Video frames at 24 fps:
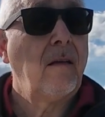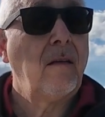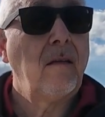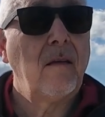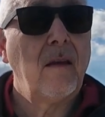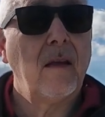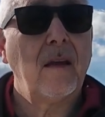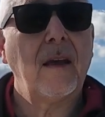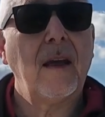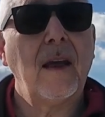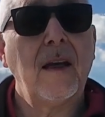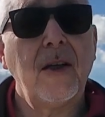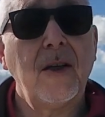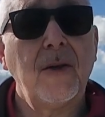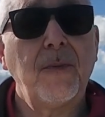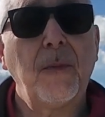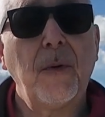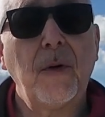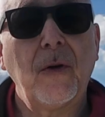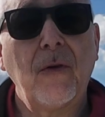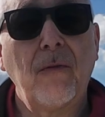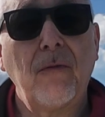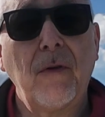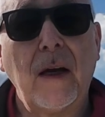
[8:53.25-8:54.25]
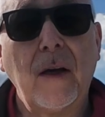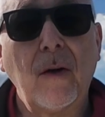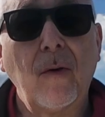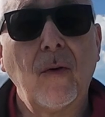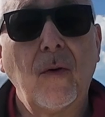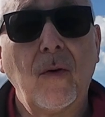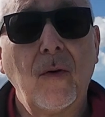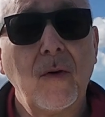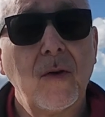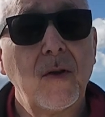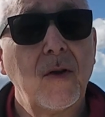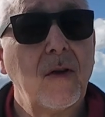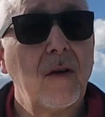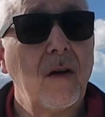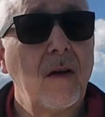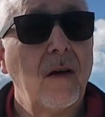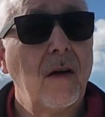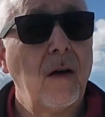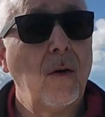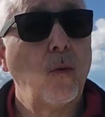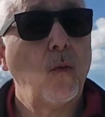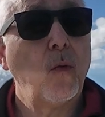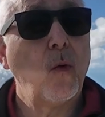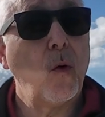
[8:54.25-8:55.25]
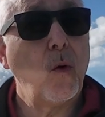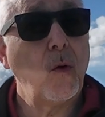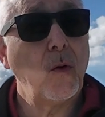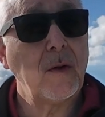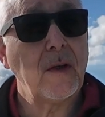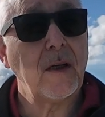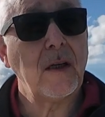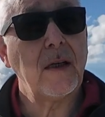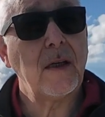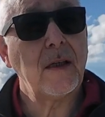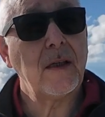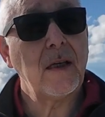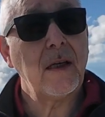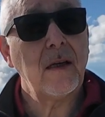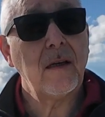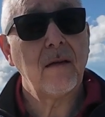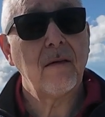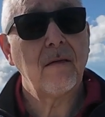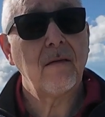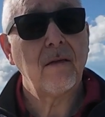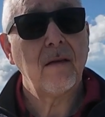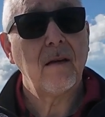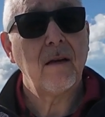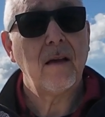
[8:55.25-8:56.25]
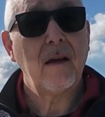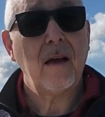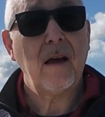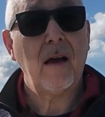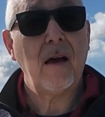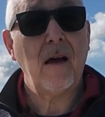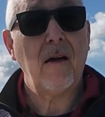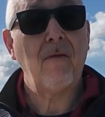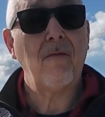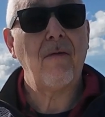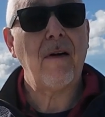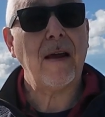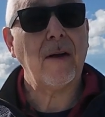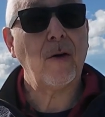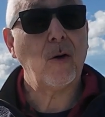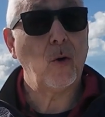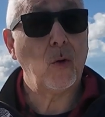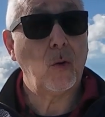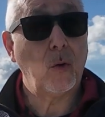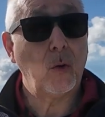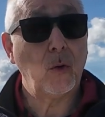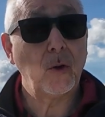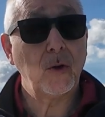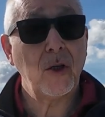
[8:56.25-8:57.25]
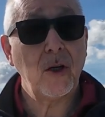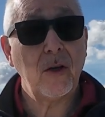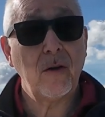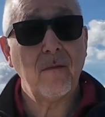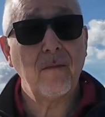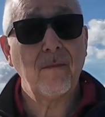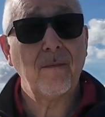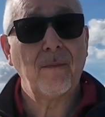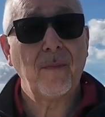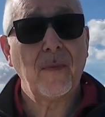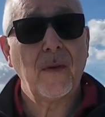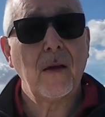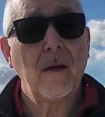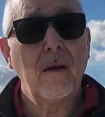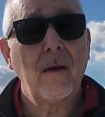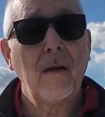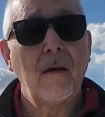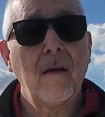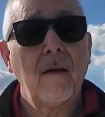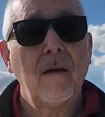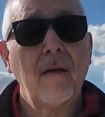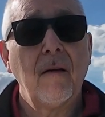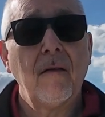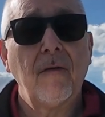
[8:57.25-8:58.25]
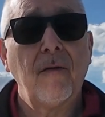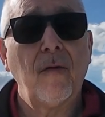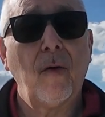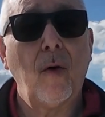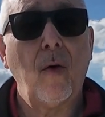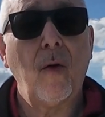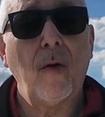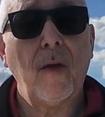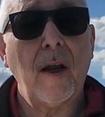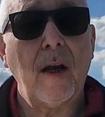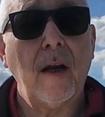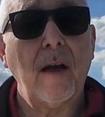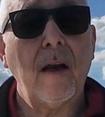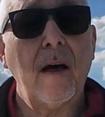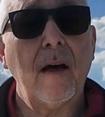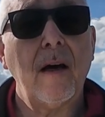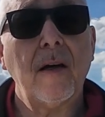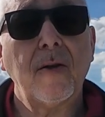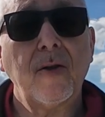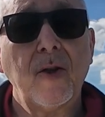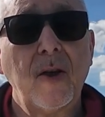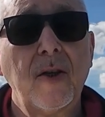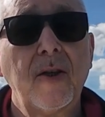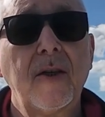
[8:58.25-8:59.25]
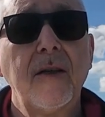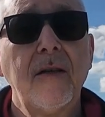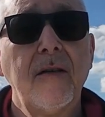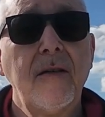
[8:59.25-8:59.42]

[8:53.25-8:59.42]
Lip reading: the Guinness Book of Records awarded a record for the largest